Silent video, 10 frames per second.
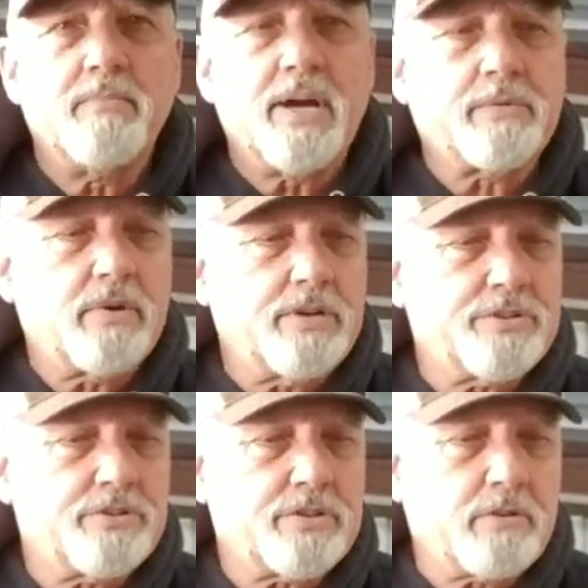Mike
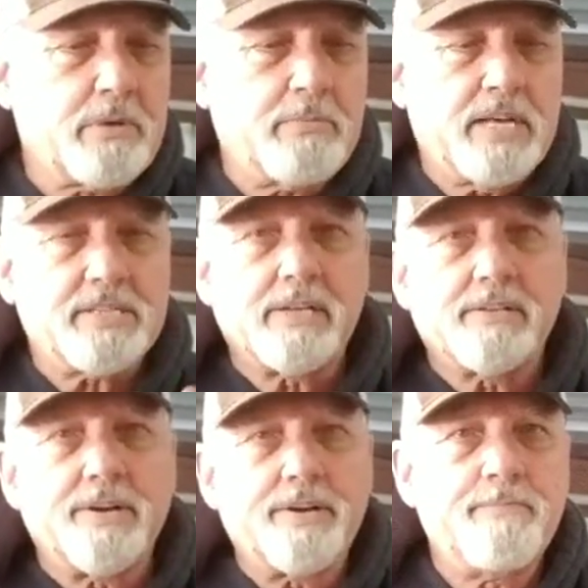Rogers, RB Bass
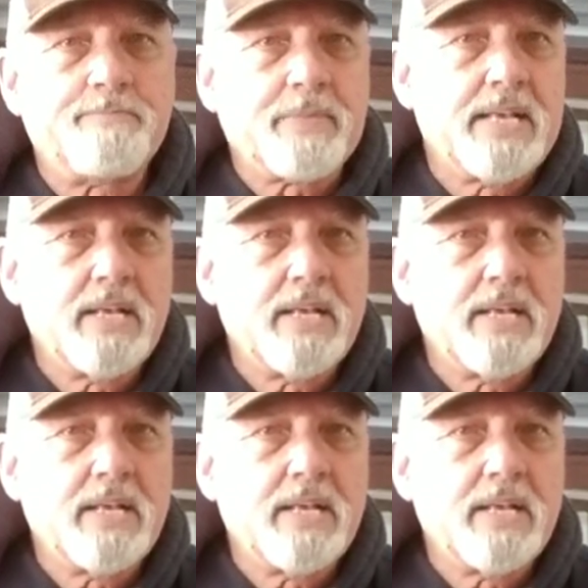Angler here.